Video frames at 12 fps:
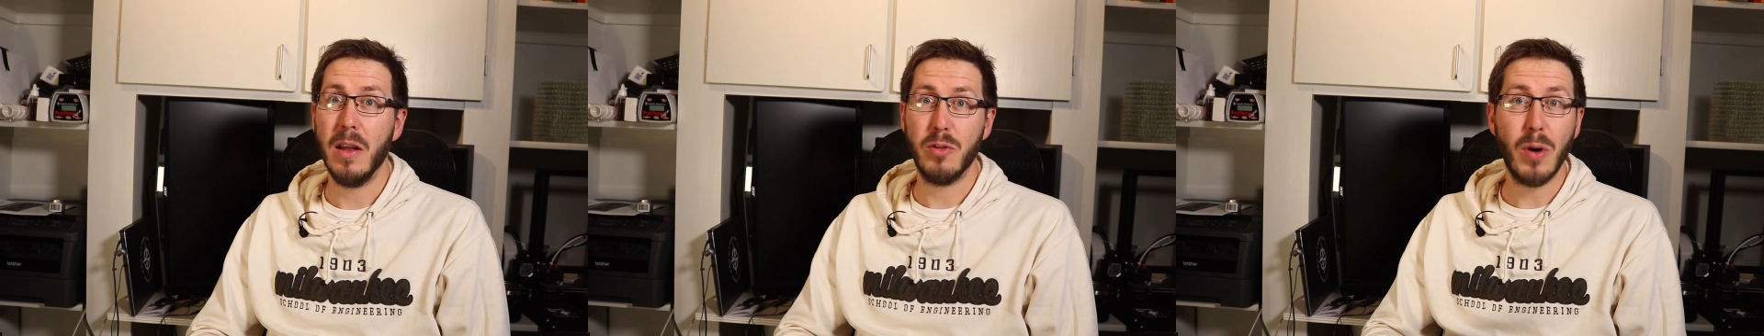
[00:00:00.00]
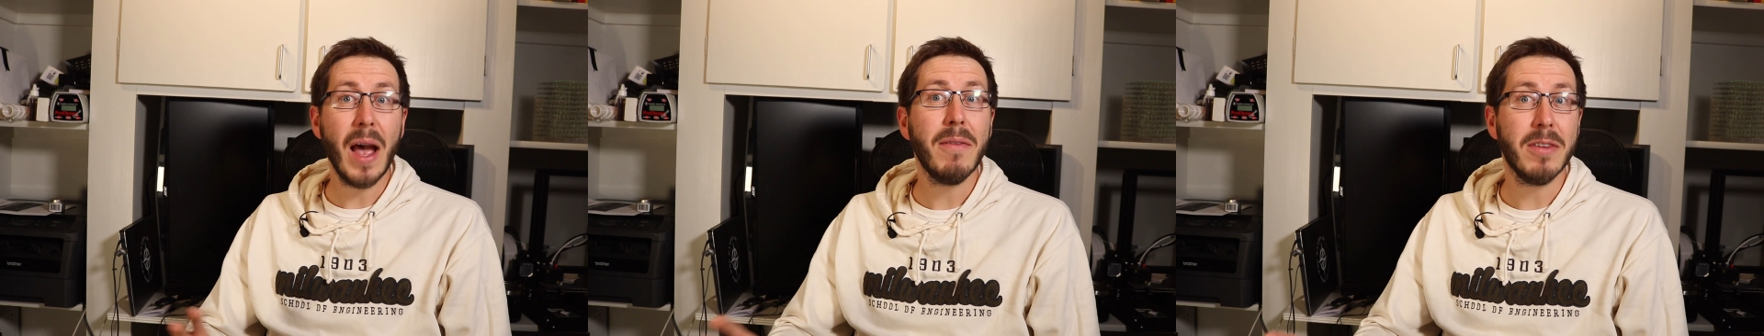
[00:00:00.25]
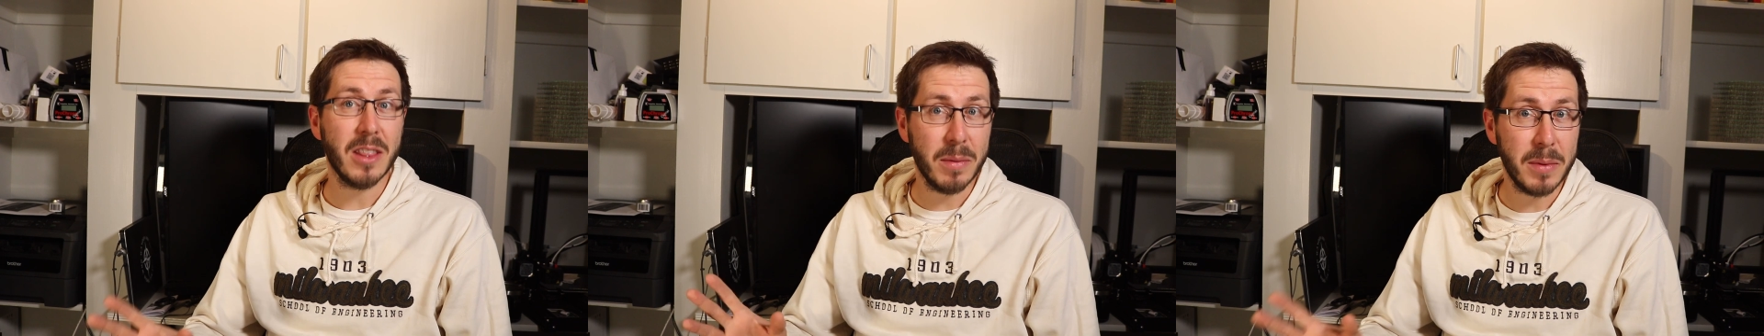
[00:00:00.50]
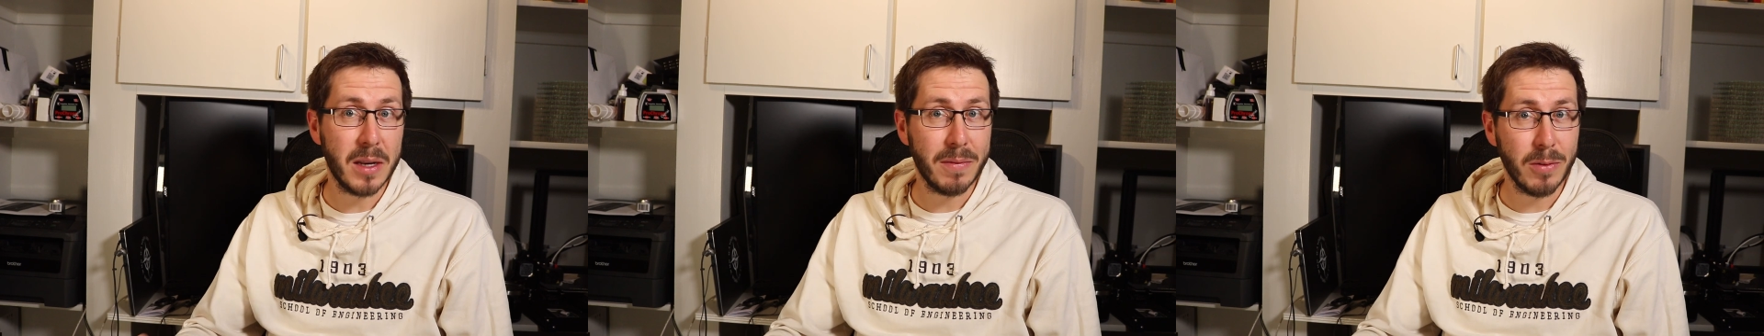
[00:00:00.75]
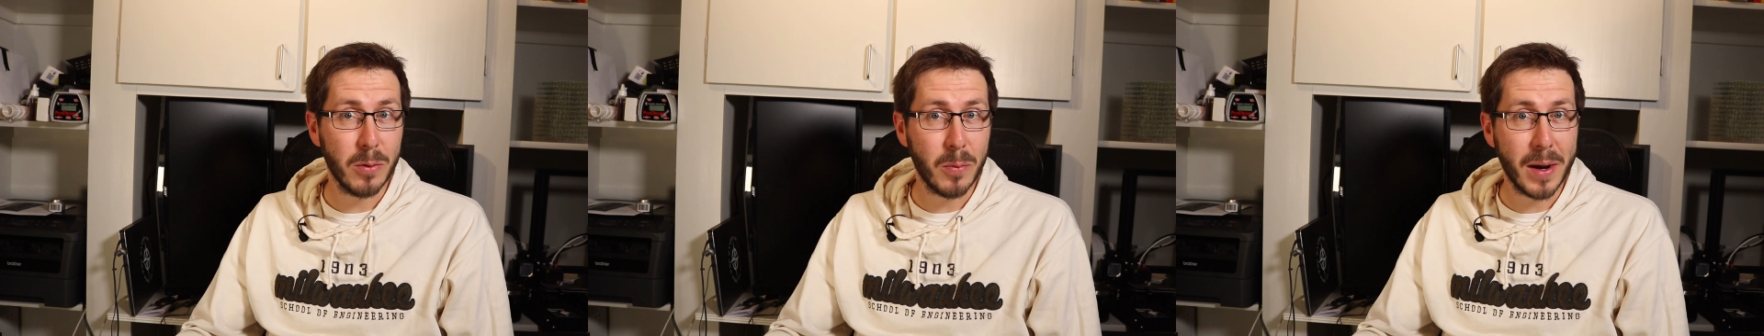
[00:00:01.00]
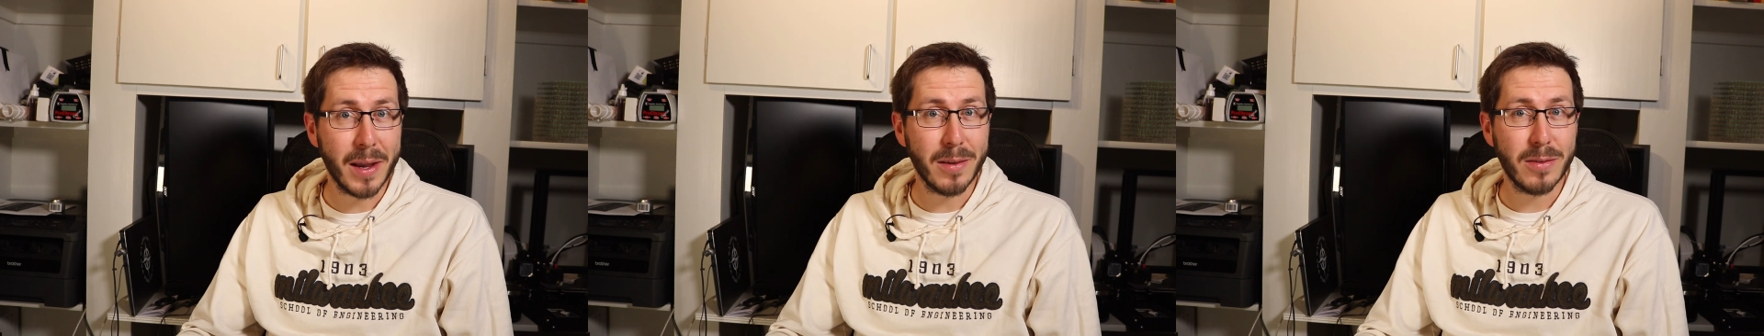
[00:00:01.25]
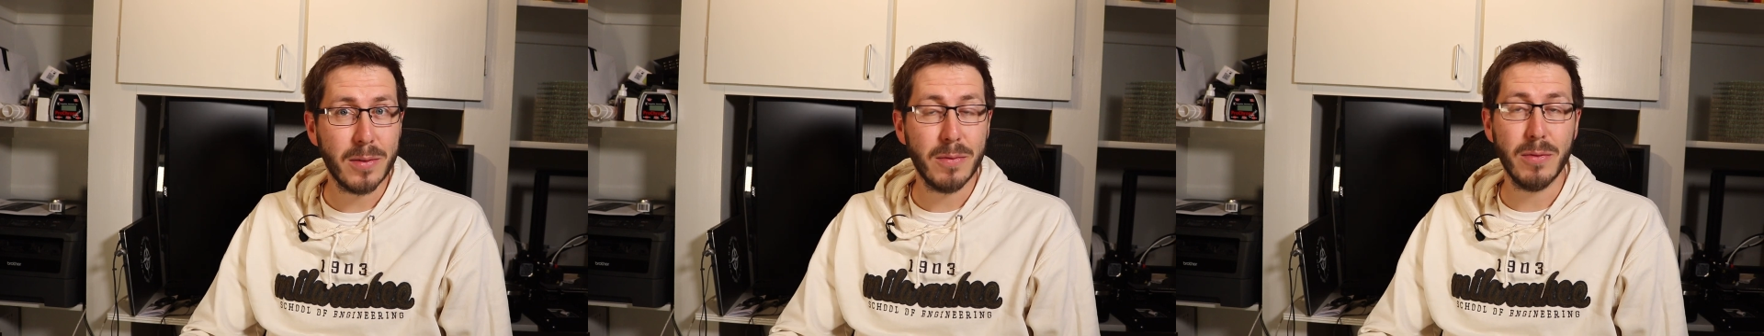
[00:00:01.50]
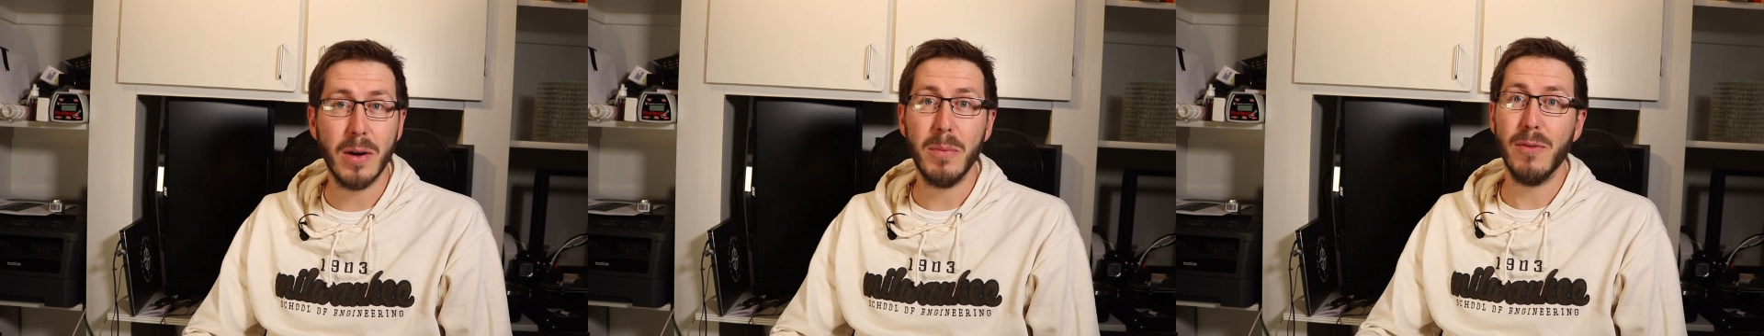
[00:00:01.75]
driving them in different ways,
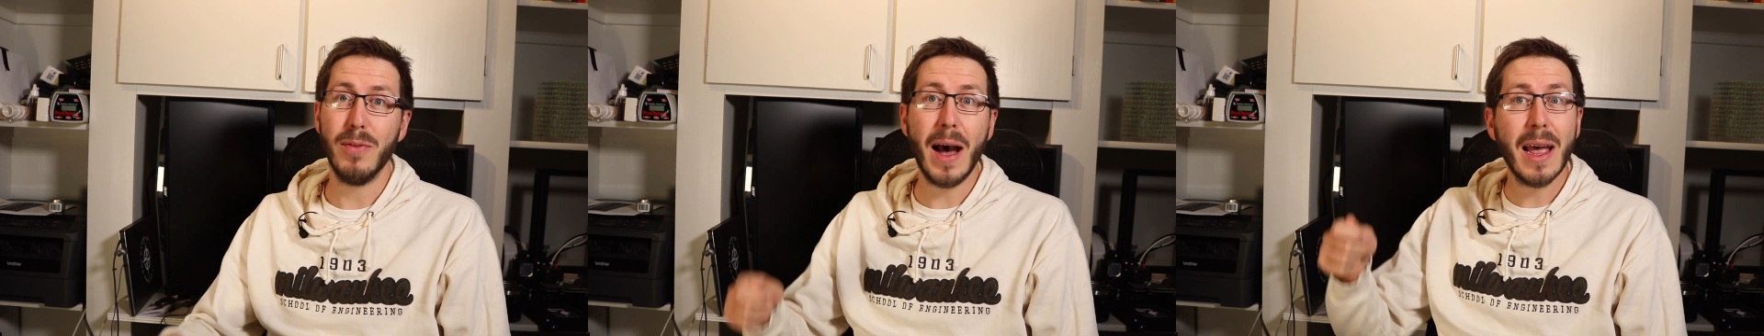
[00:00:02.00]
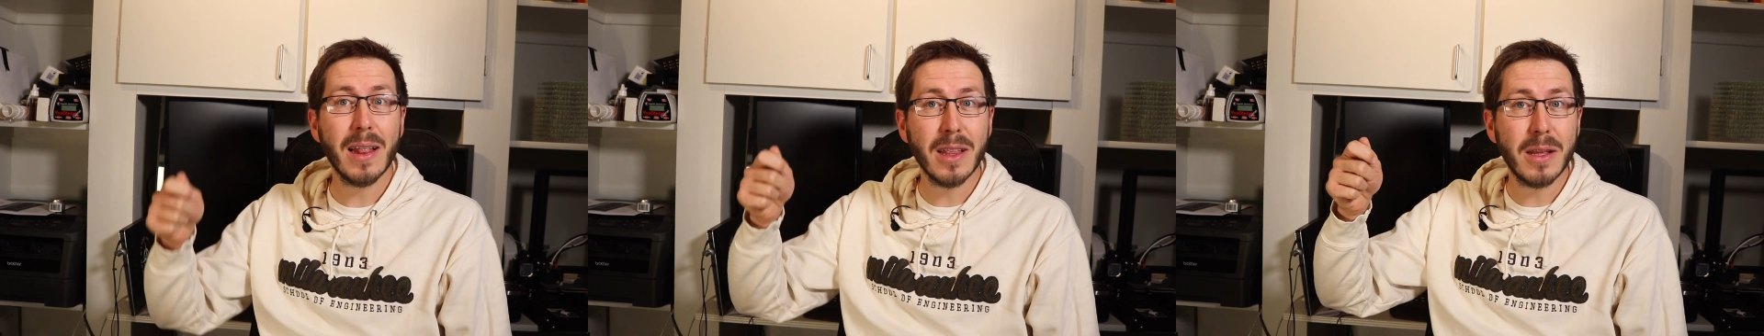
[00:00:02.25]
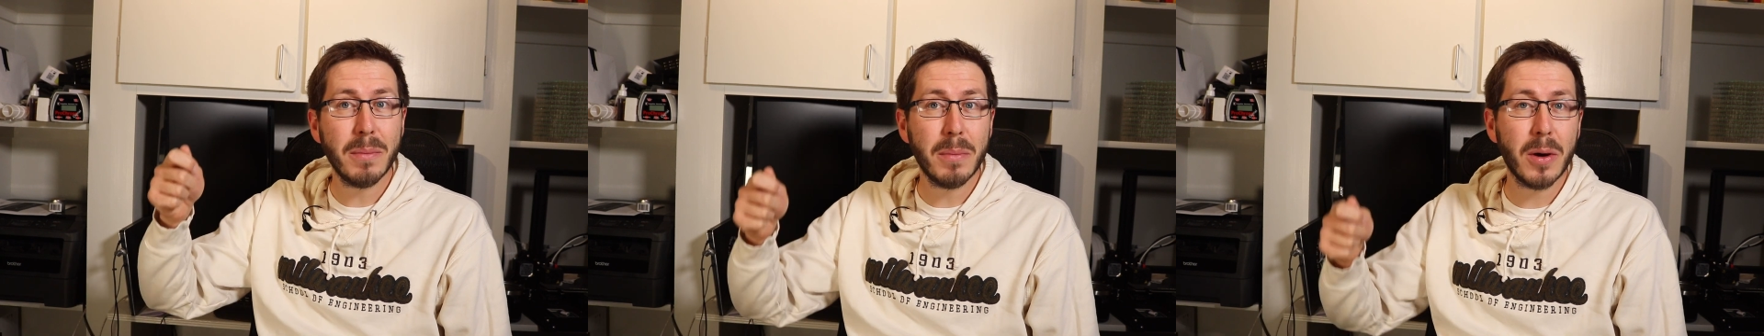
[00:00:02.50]
from violin